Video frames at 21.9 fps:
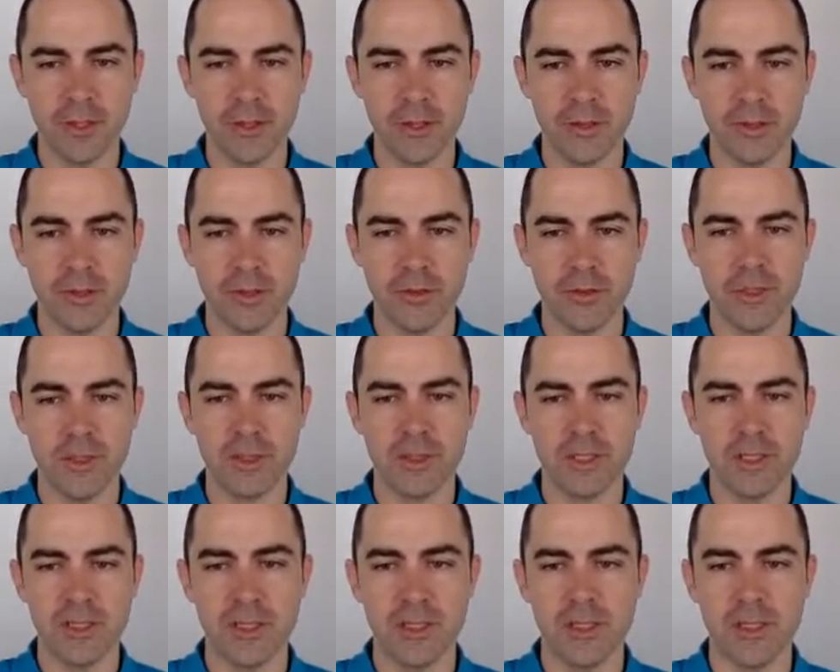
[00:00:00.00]
So this
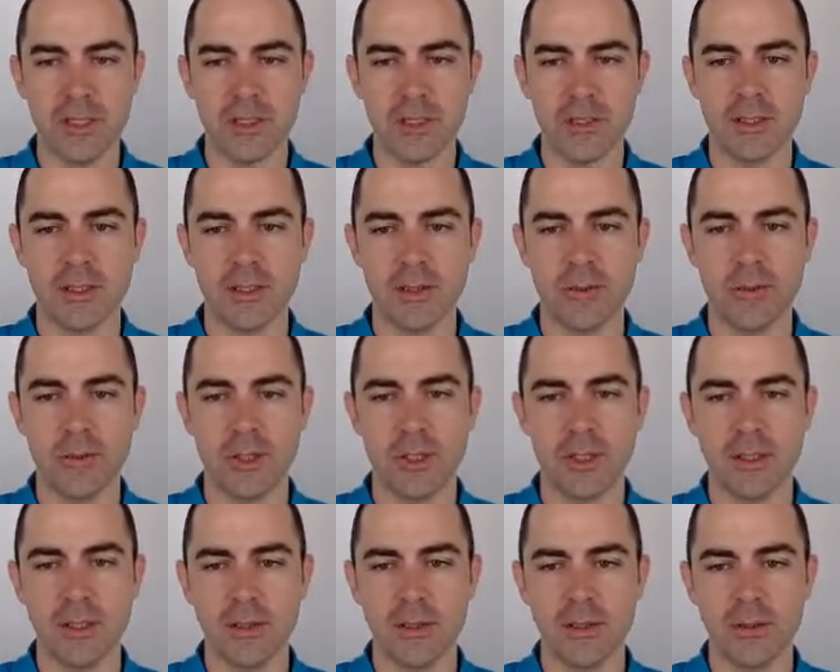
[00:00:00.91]
delta x, delta
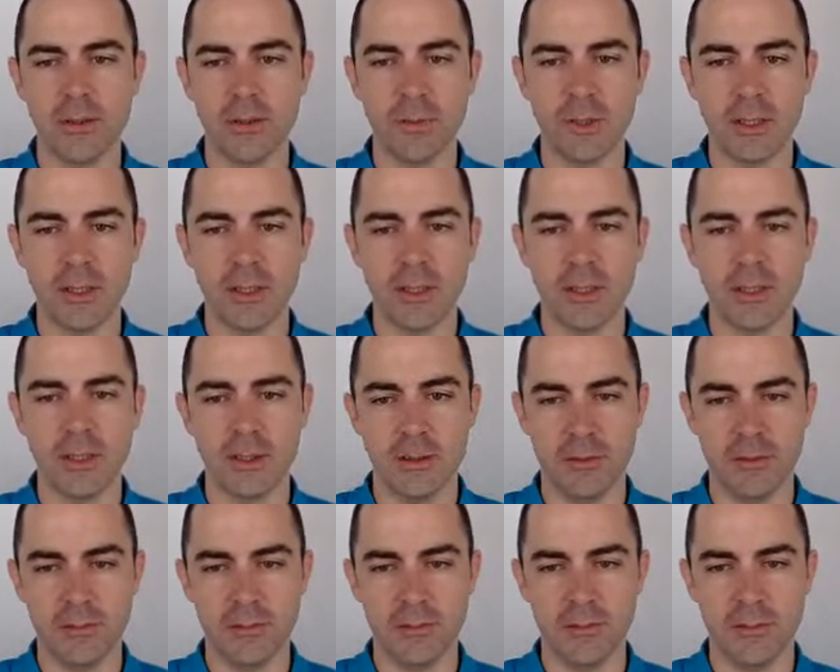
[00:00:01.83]
y could be
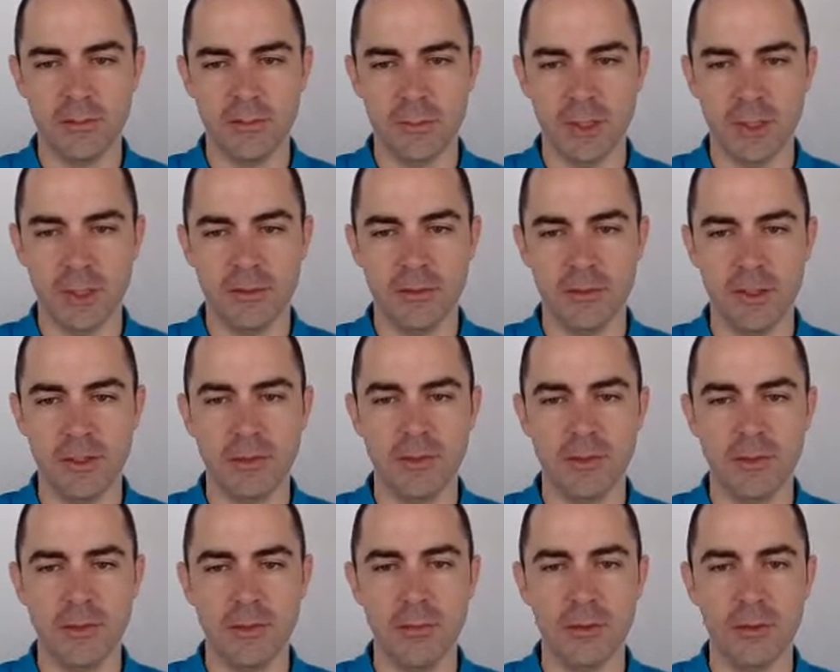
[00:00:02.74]
a
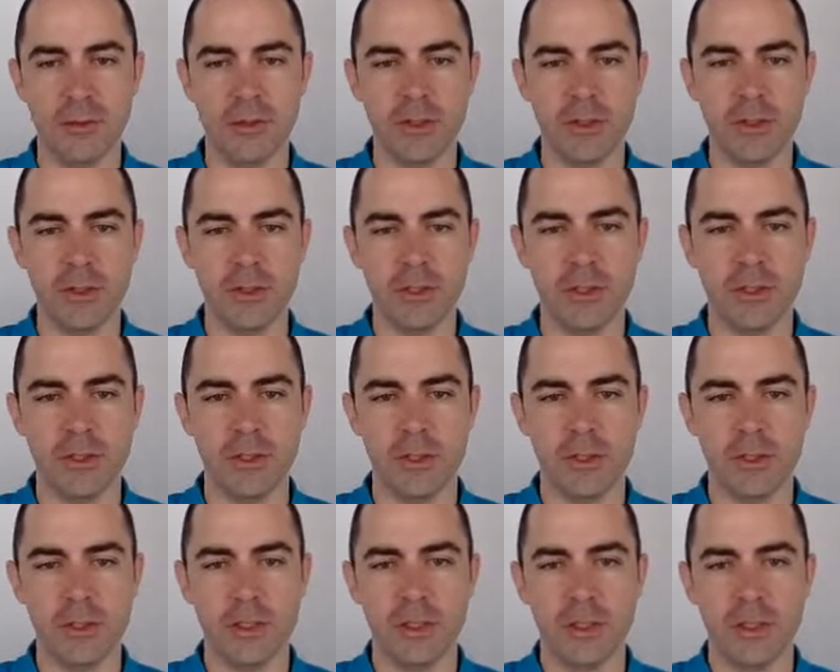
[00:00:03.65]
vector pointing
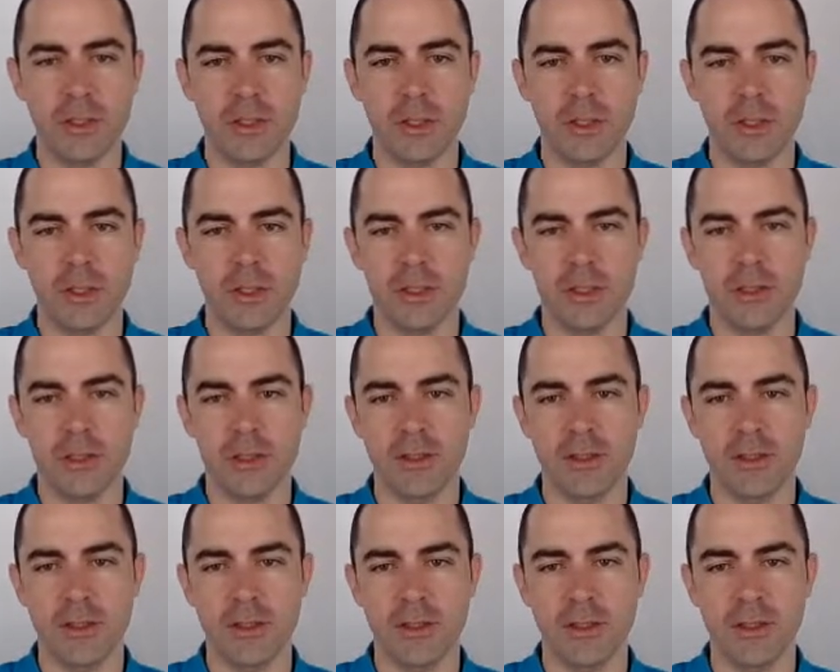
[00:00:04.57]

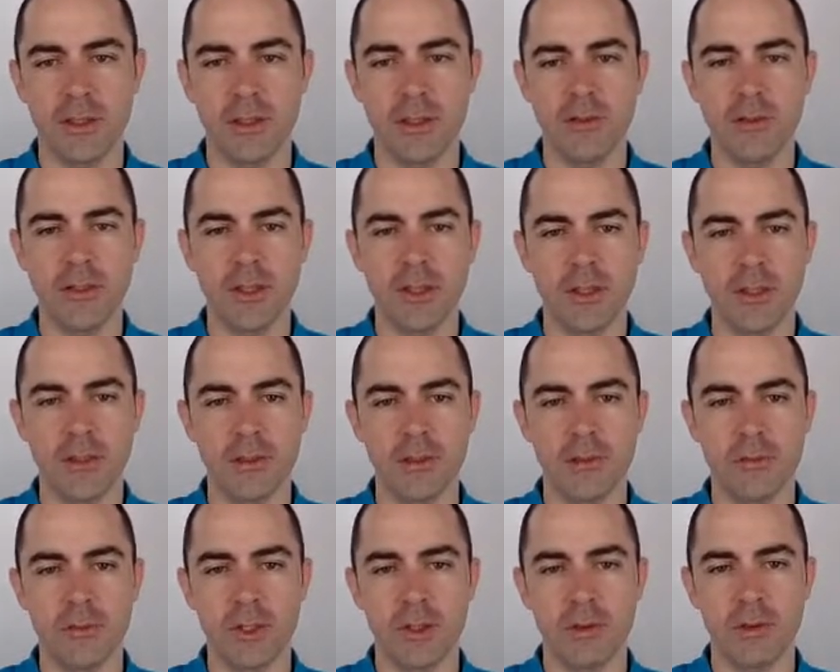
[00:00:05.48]
in the
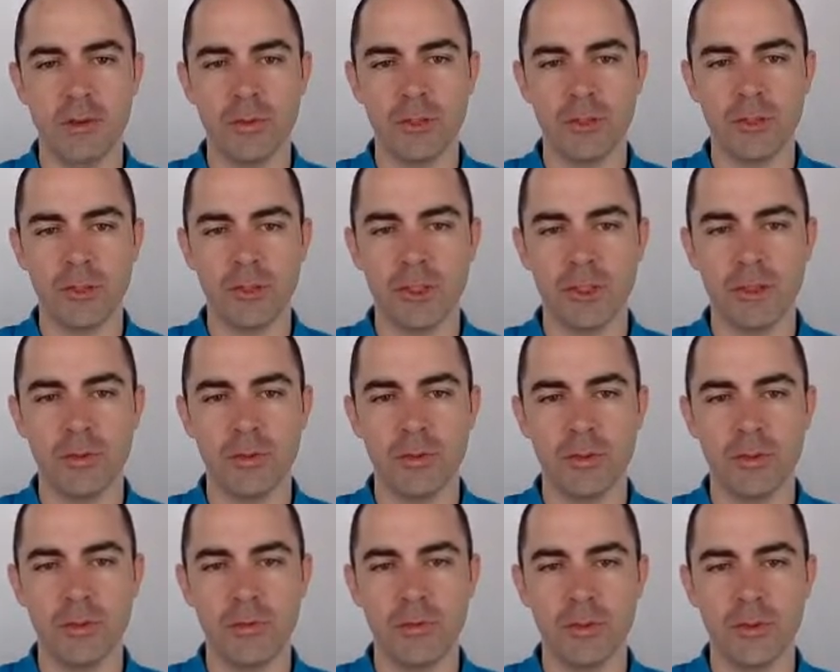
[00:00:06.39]
direction between the
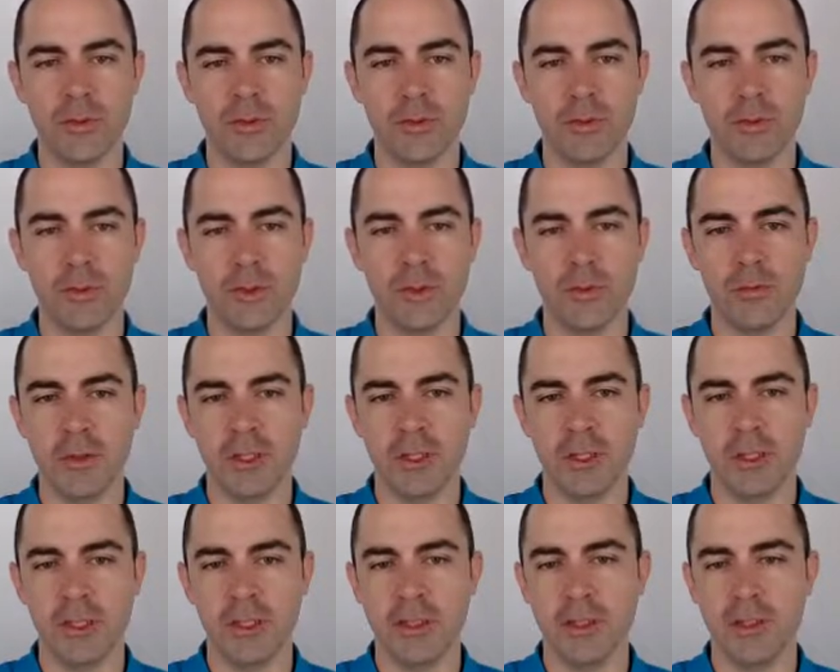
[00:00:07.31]
centroid of the blob
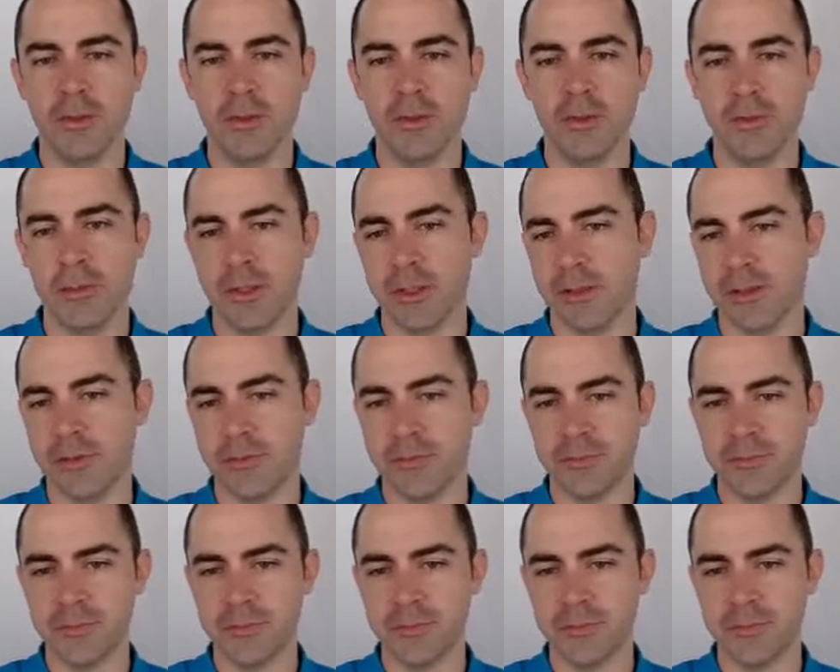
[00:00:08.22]
and the new event.